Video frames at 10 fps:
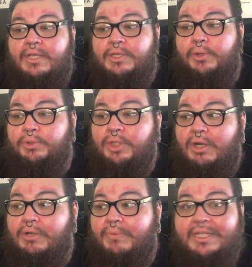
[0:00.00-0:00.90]
No
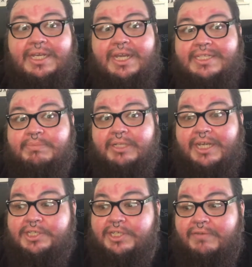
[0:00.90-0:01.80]
long-winded
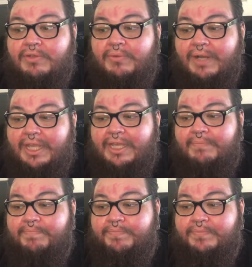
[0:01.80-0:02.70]
explanation of who I
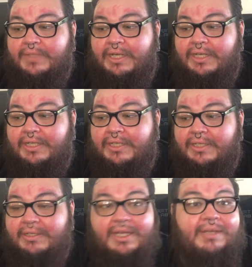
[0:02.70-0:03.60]
am.
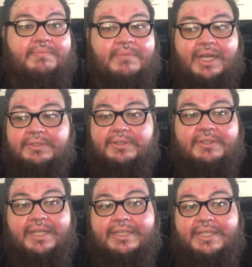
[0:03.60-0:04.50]
I
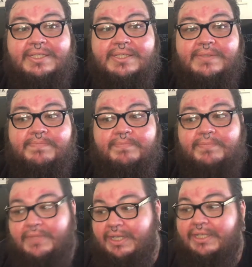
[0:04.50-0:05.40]
look like this.
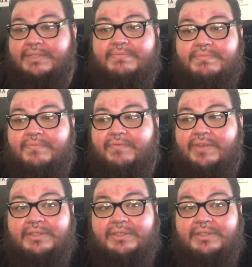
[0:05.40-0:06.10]
I feel